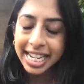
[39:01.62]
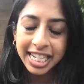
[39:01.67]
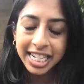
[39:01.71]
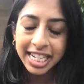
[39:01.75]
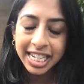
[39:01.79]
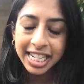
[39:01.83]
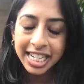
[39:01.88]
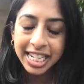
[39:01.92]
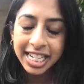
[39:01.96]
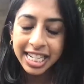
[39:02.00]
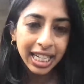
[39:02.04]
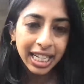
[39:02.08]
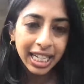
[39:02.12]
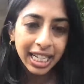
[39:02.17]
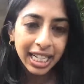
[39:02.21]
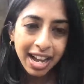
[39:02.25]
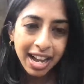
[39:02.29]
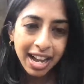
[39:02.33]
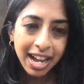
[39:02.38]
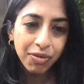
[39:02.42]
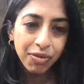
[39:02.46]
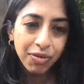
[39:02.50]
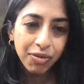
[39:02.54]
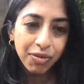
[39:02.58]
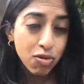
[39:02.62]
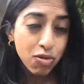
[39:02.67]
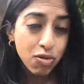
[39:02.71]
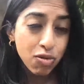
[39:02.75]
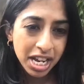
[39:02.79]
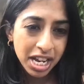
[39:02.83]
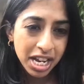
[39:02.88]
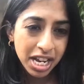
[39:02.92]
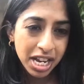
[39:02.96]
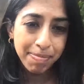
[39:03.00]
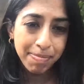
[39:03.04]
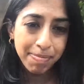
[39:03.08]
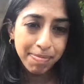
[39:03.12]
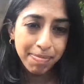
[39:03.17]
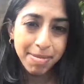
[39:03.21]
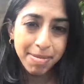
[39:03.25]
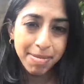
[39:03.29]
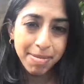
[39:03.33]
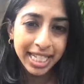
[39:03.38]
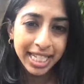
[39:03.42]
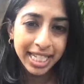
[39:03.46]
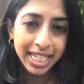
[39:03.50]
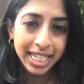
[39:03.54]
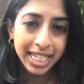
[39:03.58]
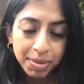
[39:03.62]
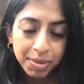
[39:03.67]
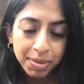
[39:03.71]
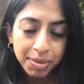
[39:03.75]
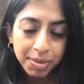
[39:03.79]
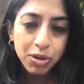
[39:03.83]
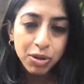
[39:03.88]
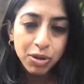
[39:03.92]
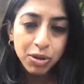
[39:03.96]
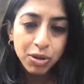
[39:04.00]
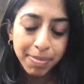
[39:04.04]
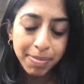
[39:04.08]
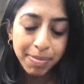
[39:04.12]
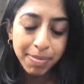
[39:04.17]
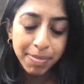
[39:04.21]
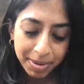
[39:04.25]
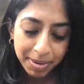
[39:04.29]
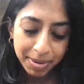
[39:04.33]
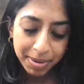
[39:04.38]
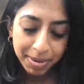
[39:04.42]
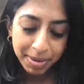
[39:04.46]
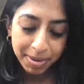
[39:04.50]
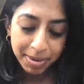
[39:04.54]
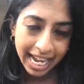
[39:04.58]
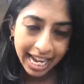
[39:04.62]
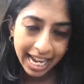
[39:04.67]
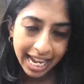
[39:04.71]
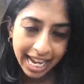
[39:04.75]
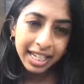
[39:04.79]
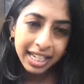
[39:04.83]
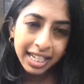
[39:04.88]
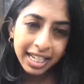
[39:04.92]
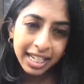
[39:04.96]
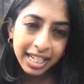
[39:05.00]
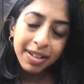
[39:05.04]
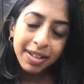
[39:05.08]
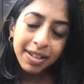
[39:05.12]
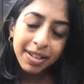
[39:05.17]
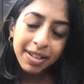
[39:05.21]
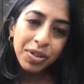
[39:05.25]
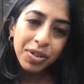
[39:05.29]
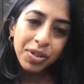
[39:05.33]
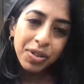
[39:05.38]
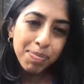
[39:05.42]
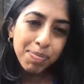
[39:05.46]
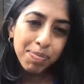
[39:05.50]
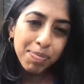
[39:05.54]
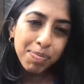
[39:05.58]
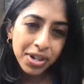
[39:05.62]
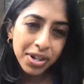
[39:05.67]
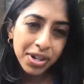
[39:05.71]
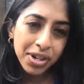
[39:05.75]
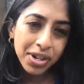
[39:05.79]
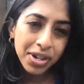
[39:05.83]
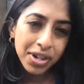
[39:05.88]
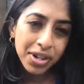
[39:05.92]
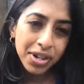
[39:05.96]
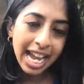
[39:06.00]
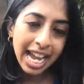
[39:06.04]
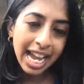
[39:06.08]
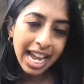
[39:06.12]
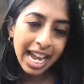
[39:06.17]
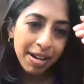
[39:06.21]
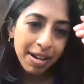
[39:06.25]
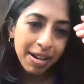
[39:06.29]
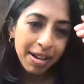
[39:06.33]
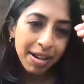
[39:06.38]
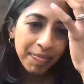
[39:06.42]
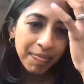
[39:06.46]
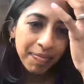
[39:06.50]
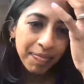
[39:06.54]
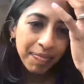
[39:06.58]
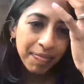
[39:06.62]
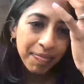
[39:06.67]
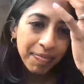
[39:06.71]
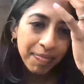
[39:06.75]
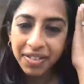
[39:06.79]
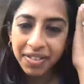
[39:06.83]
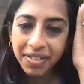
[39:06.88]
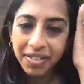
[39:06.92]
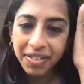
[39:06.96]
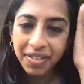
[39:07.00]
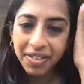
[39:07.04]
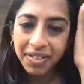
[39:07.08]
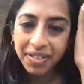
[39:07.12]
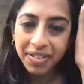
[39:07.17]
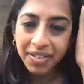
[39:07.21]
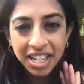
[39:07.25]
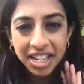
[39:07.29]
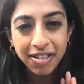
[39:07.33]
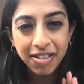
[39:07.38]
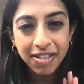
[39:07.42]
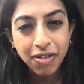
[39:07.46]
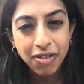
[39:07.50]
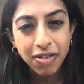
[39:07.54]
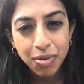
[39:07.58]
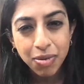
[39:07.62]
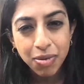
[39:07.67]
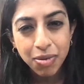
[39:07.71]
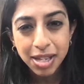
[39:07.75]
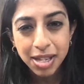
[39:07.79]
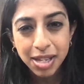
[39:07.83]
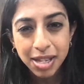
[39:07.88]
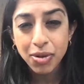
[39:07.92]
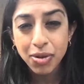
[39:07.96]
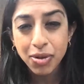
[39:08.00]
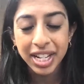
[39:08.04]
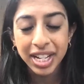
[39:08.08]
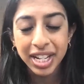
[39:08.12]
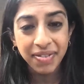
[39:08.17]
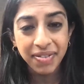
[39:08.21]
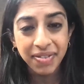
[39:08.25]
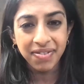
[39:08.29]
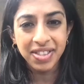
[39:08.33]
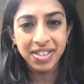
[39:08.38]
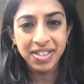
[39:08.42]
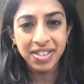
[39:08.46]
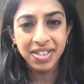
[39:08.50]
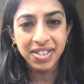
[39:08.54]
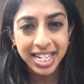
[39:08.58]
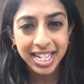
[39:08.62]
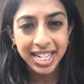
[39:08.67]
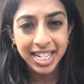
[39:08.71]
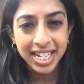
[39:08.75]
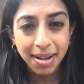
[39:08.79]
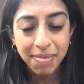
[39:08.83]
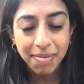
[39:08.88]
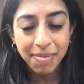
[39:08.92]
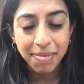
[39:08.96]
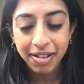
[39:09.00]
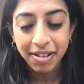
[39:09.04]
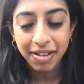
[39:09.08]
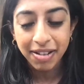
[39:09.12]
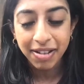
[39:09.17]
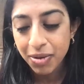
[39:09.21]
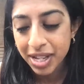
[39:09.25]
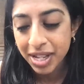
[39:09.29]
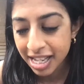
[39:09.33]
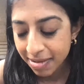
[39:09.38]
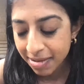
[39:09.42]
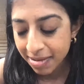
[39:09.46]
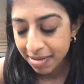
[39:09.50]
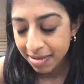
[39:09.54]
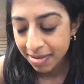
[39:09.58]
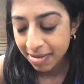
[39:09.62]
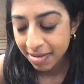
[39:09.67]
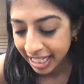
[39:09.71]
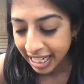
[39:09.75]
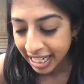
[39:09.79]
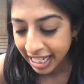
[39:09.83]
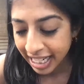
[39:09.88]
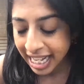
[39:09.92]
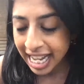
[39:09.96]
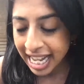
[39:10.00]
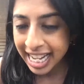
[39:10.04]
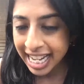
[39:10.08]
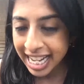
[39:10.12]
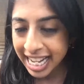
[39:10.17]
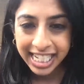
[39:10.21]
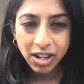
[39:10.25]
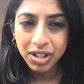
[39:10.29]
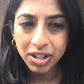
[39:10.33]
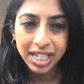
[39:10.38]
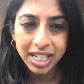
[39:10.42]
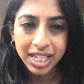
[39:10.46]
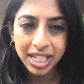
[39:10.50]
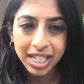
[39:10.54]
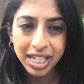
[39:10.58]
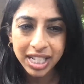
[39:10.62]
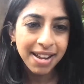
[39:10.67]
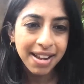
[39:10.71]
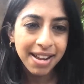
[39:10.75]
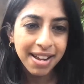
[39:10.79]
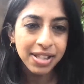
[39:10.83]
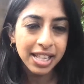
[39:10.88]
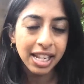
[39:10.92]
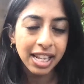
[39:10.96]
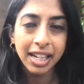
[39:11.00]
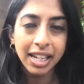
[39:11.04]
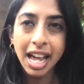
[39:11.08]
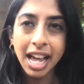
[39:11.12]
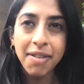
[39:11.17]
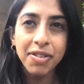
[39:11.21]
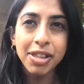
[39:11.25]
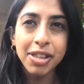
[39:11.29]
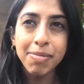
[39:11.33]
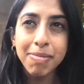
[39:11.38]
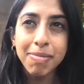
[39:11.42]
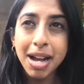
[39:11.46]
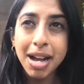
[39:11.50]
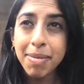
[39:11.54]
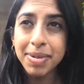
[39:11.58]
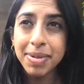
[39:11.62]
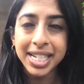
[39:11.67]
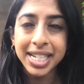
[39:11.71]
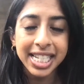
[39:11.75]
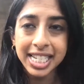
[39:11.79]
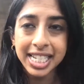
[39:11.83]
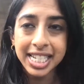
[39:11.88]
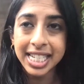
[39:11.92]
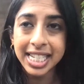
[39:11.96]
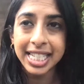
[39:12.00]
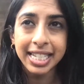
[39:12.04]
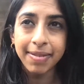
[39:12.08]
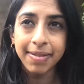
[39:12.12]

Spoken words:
to allow up to full-term babies to get aborted, even if there's nothing wrong with them, or even if there is something wrong with them. And it's not to save the life of the mum, it's just